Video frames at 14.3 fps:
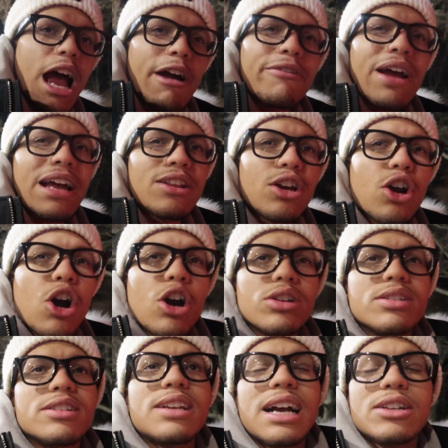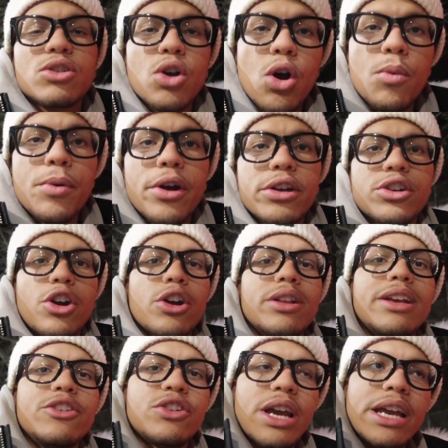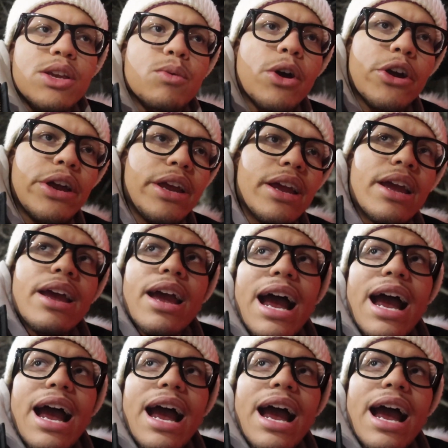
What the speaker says: I've had the car since October. It's currently January.